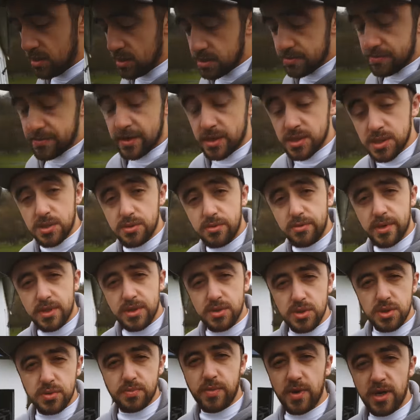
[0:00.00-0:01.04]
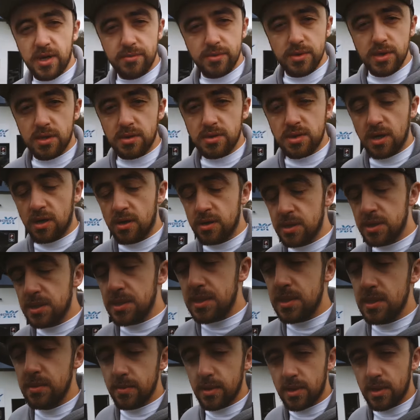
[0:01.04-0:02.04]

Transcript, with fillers: his friends who went to Spa without cars,